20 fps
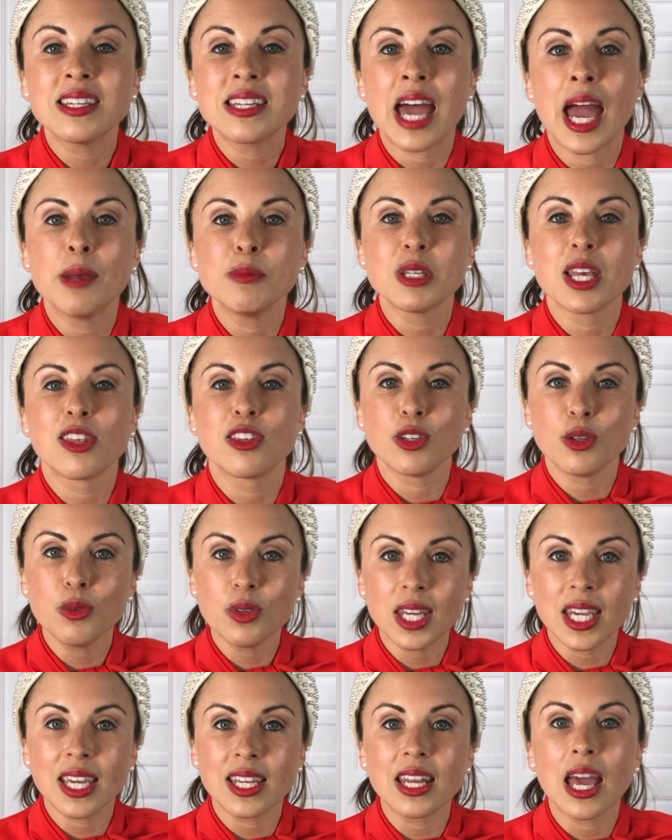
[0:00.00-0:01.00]
times as you
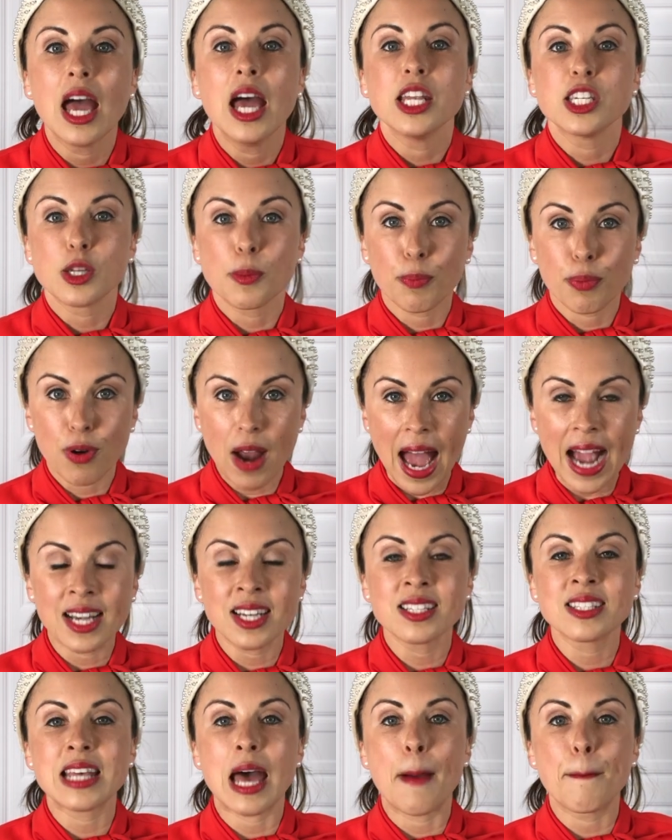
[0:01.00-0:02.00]
need to
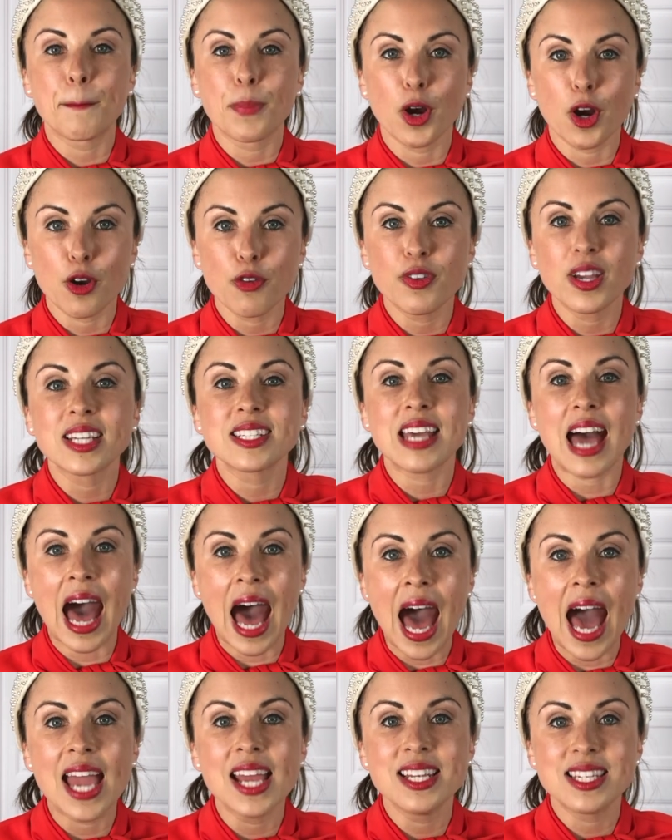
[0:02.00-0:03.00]
practice that perfect
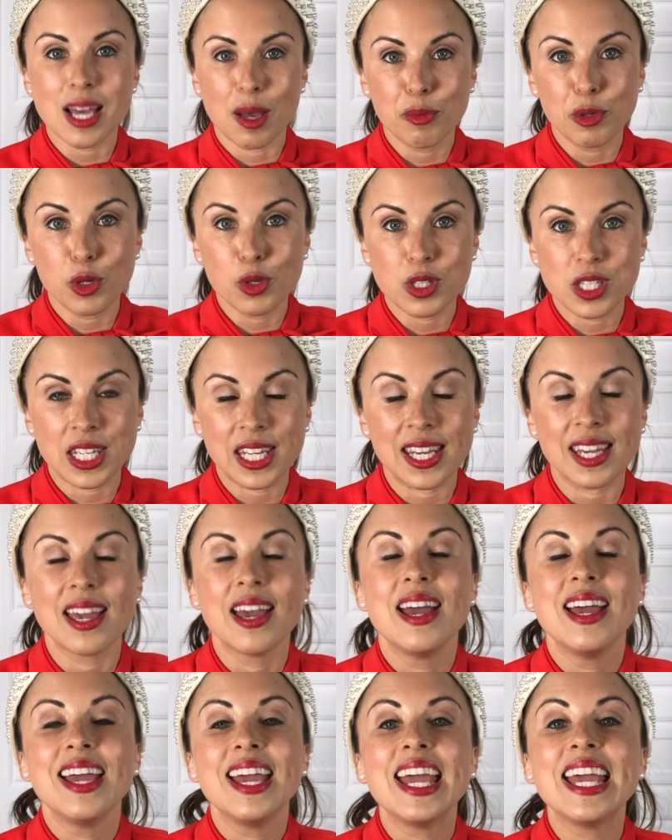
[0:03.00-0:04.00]
I W T,
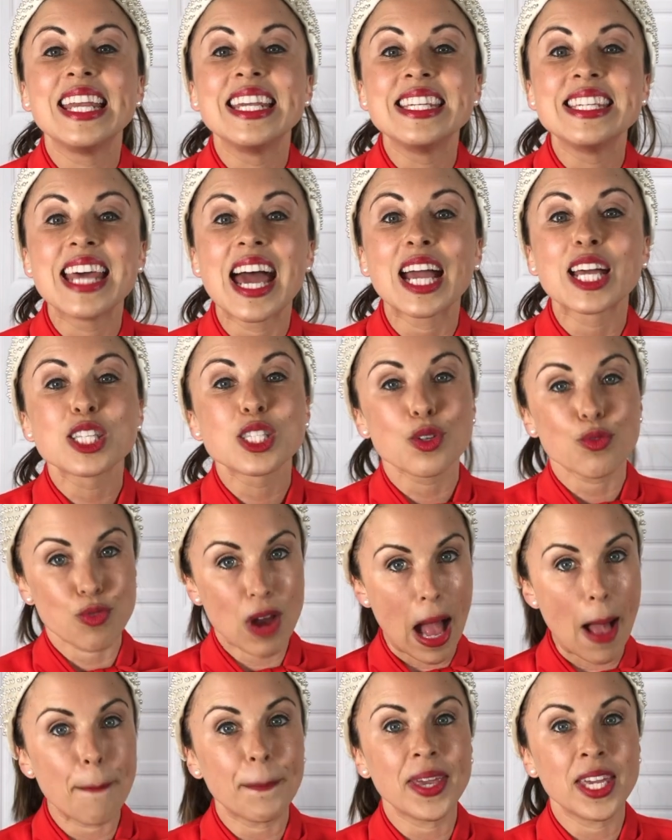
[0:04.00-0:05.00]
Index
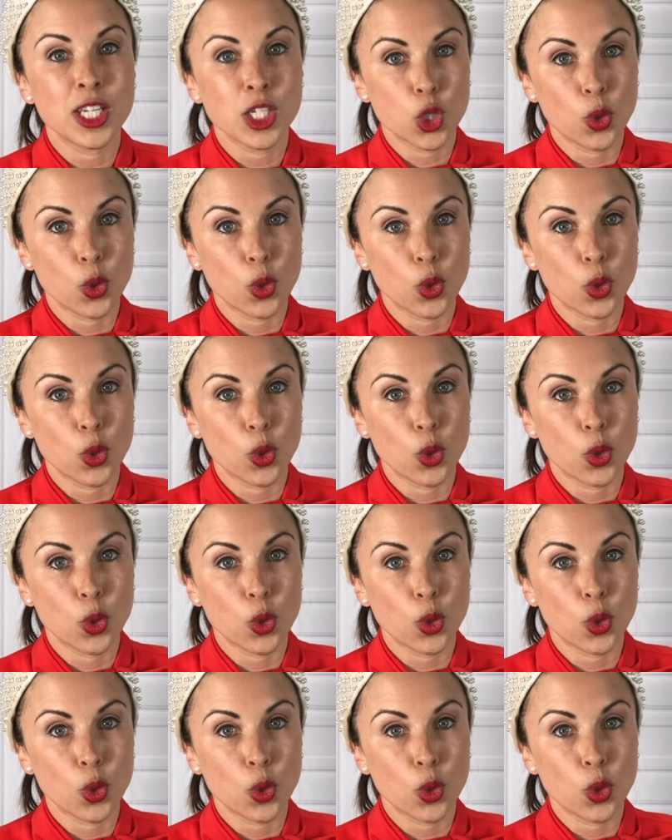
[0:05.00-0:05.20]
Wrap and